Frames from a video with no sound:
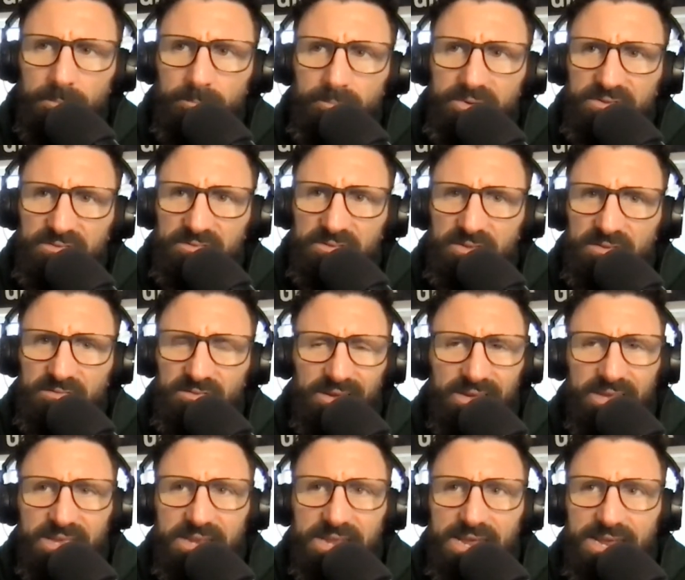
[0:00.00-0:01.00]
business,
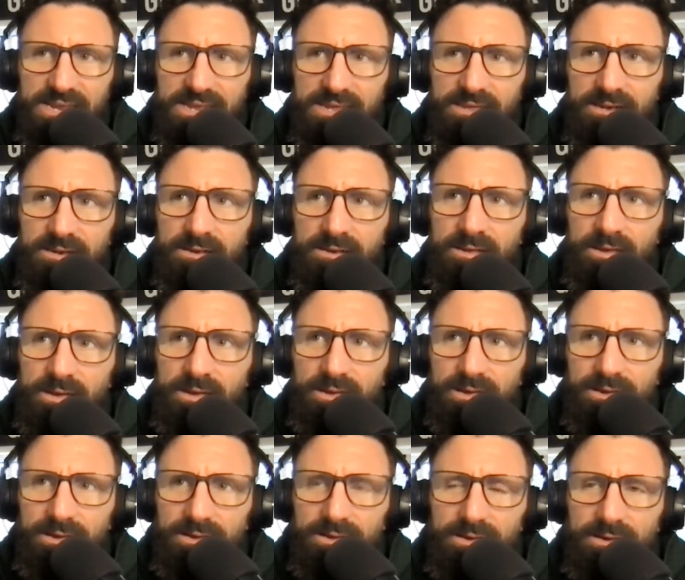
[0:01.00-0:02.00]
a Canadian
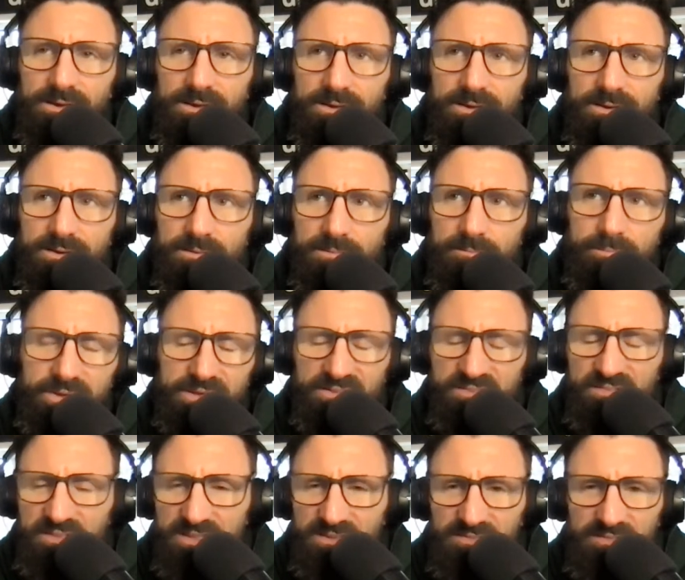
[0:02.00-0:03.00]

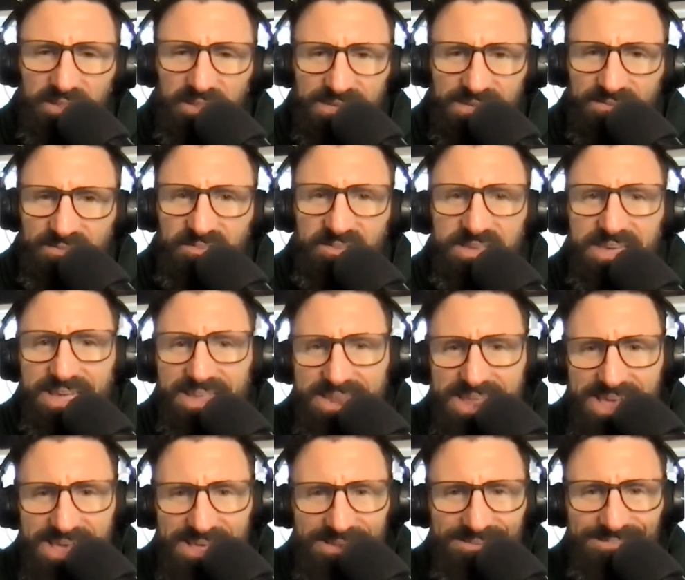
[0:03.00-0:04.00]
business like
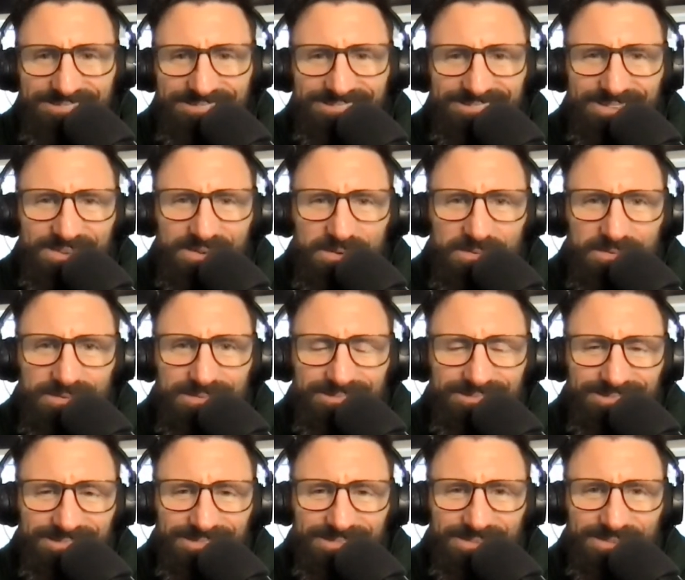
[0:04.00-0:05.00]
CNN
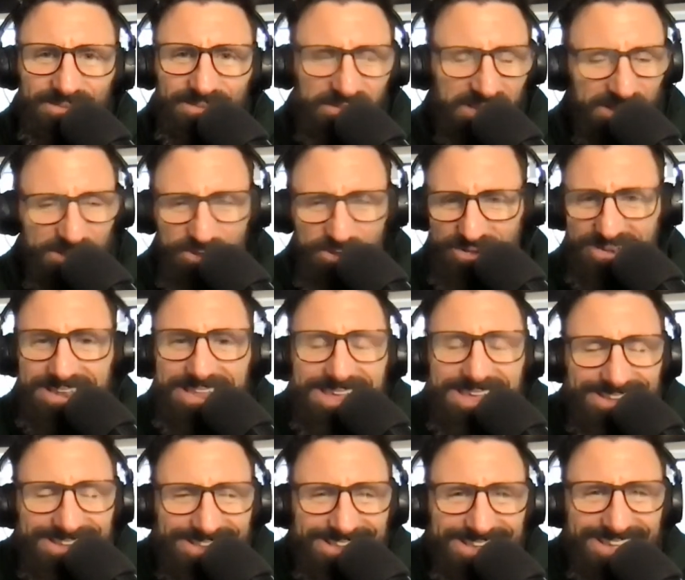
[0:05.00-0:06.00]
station.
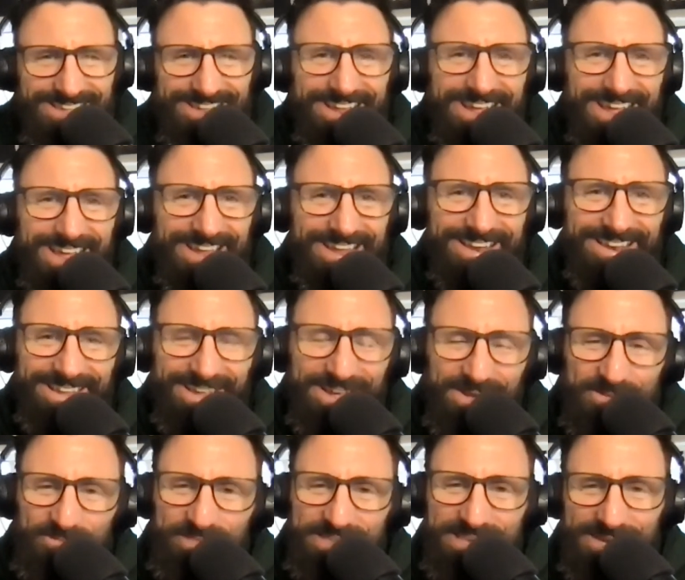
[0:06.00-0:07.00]
And
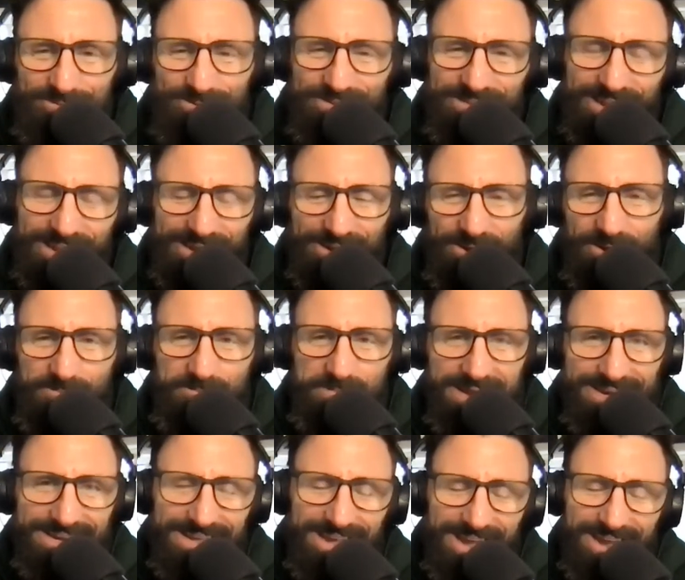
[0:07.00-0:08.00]
he was like our
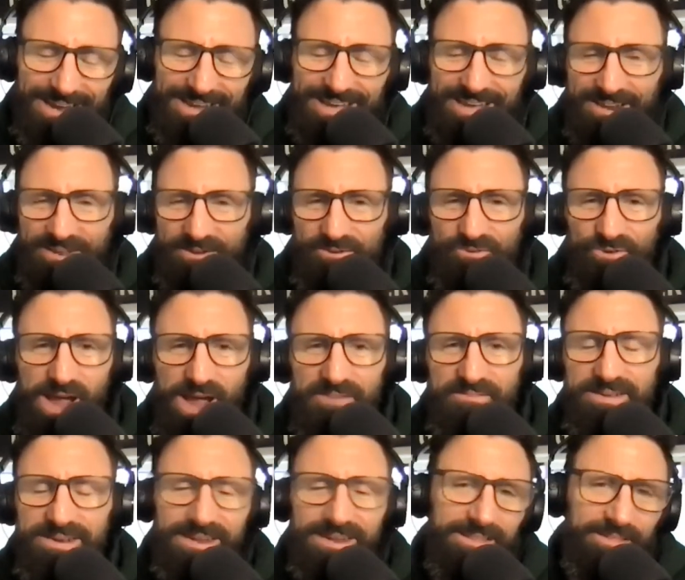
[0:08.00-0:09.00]
main guy kind of
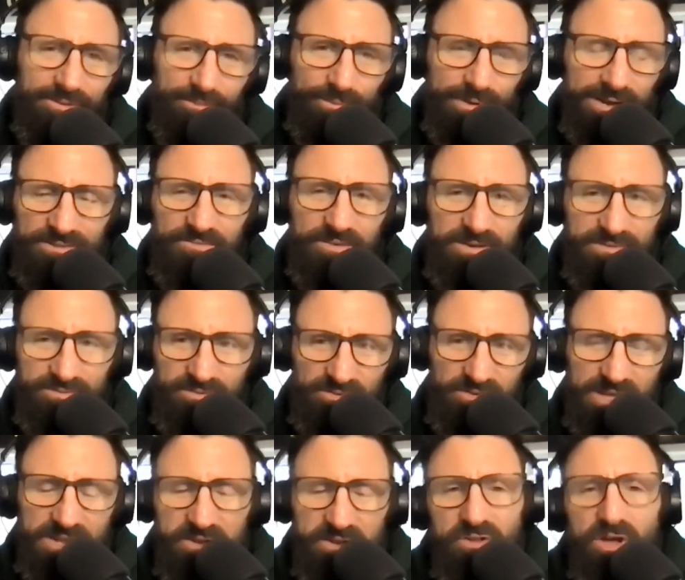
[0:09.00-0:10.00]
driving, and the rest of us
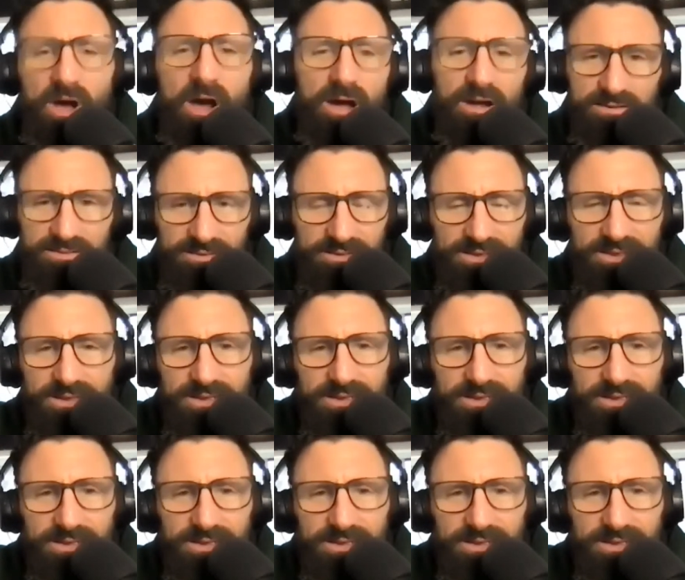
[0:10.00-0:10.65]
just kind of talked